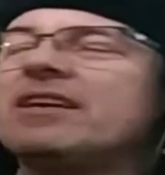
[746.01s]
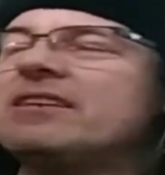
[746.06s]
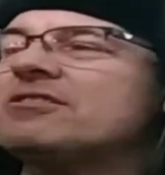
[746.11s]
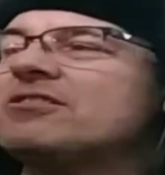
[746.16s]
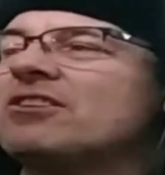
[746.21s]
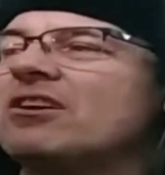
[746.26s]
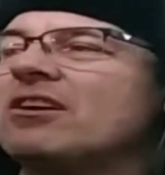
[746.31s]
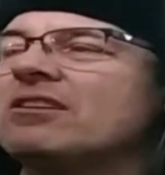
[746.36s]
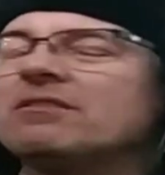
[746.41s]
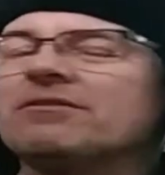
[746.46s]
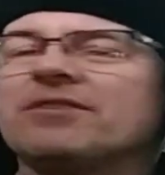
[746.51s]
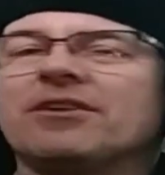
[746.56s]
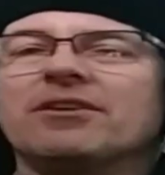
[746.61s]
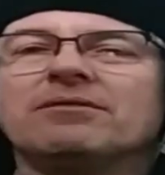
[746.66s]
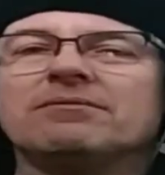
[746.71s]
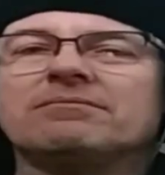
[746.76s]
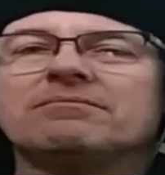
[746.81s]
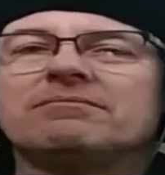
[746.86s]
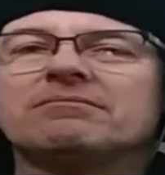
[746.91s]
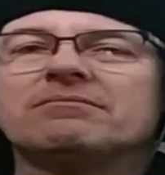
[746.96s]
I'm happy to be
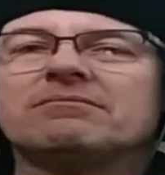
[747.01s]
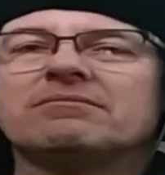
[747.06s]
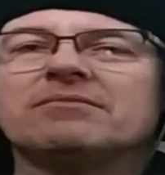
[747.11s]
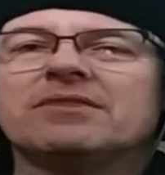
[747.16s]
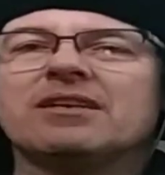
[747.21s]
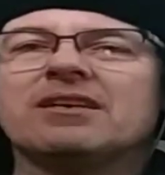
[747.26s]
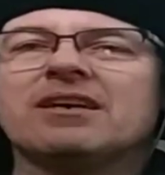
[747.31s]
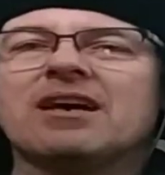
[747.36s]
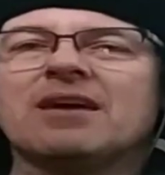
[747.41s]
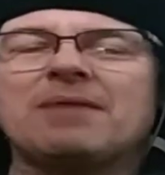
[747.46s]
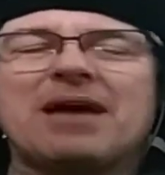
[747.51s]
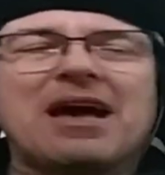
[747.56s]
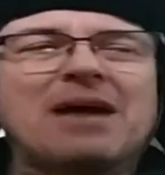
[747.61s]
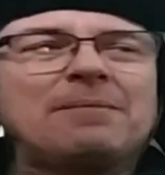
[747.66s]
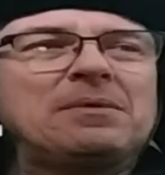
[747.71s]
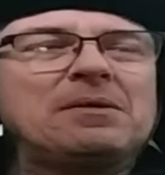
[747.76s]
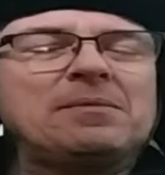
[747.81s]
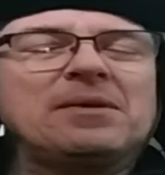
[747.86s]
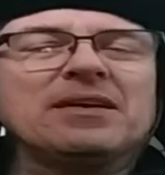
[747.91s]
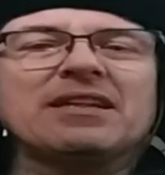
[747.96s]
alive, and I hope you are
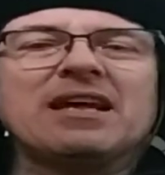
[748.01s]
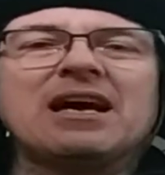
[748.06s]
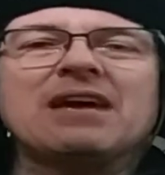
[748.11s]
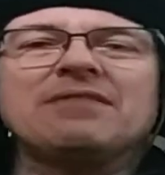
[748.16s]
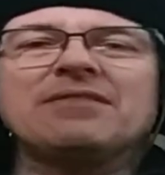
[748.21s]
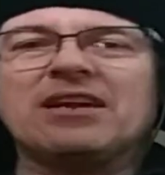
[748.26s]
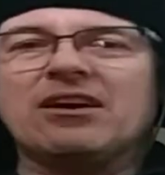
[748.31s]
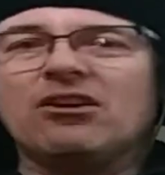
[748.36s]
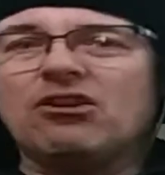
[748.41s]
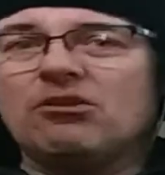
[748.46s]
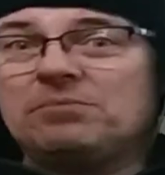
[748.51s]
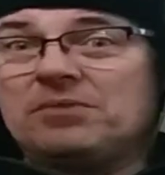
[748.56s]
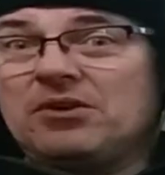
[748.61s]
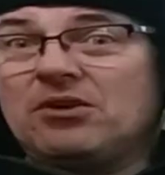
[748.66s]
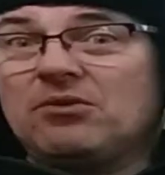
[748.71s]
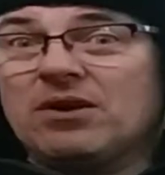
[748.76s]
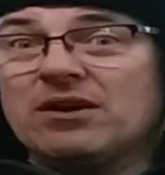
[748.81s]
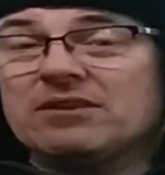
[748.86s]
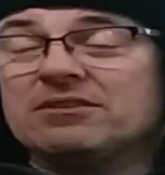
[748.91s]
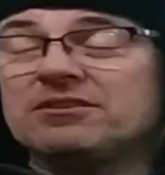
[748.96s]
too.
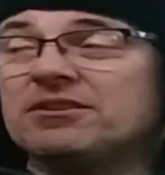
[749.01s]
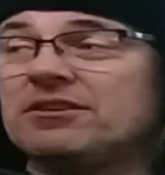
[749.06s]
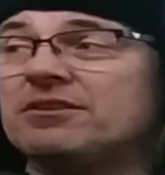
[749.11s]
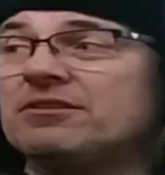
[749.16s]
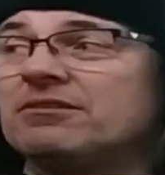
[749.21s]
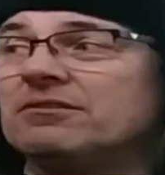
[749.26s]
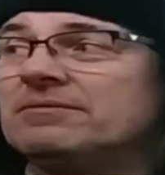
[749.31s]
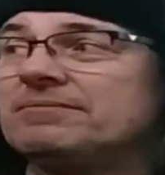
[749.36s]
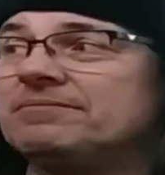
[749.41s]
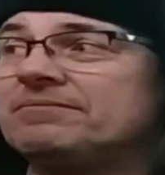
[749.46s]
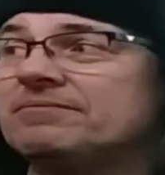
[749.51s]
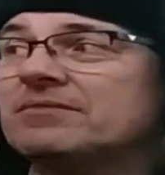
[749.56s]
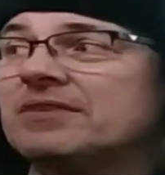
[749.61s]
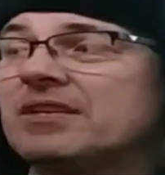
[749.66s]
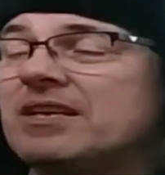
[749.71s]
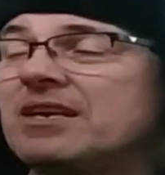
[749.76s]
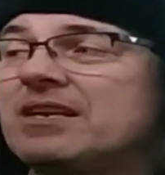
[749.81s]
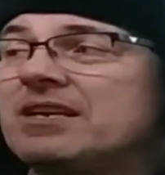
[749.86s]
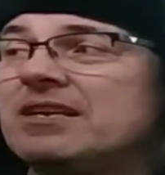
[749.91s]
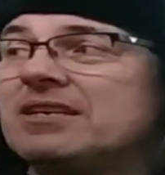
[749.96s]
Which for me to
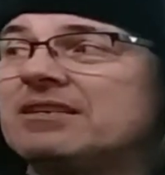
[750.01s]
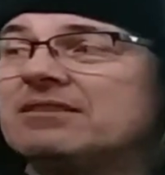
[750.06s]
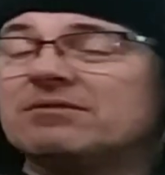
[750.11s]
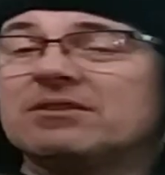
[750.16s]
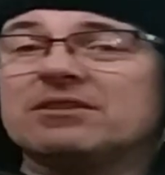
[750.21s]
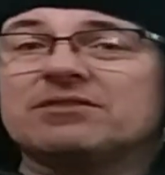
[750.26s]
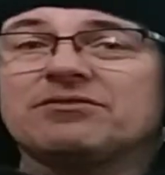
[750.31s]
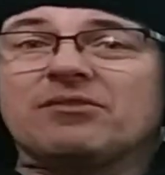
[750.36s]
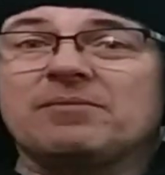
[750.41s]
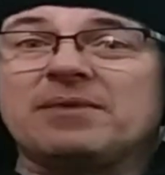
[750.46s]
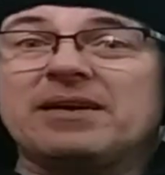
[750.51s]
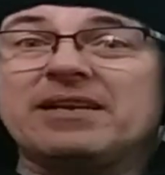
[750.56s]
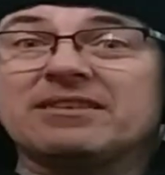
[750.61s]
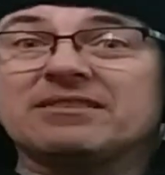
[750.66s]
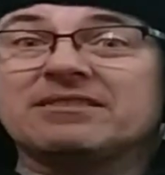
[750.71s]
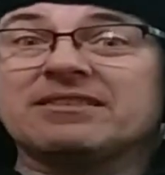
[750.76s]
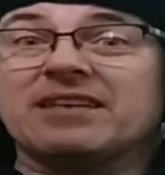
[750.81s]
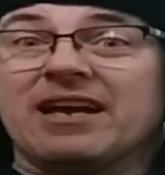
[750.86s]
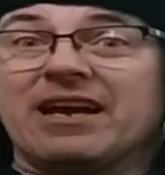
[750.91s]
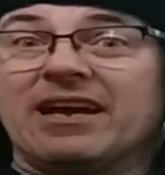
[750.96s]
say
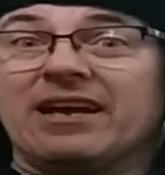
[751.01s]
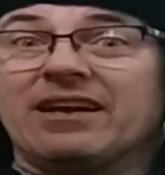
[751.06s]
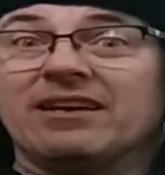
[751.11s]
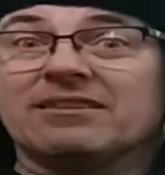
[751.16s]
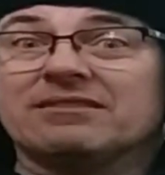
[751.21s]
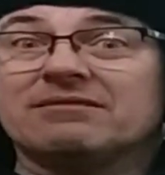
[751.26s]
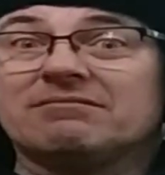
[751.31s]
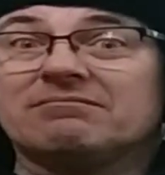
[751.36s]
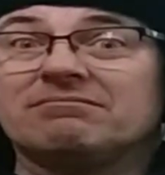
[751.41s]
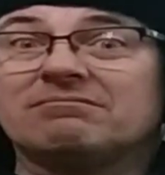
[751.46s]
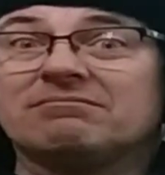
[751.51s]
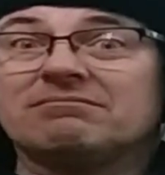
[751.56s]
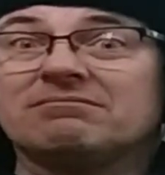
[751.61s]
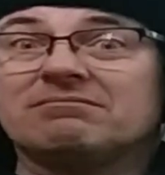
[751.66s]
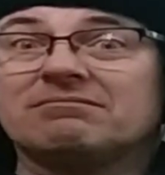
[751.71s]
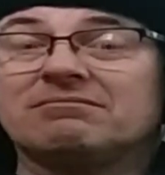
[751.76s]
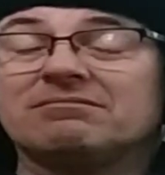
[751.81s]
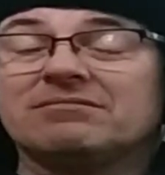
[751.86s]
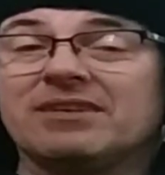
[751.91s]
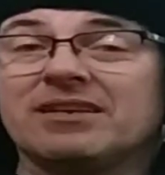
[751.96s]
is quite of a big
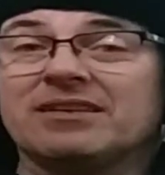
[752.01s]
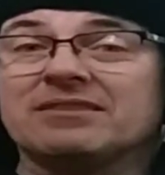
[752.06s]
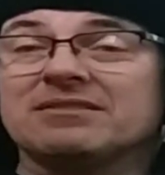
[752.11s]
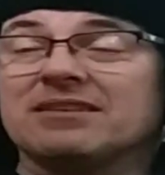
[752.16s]
deal.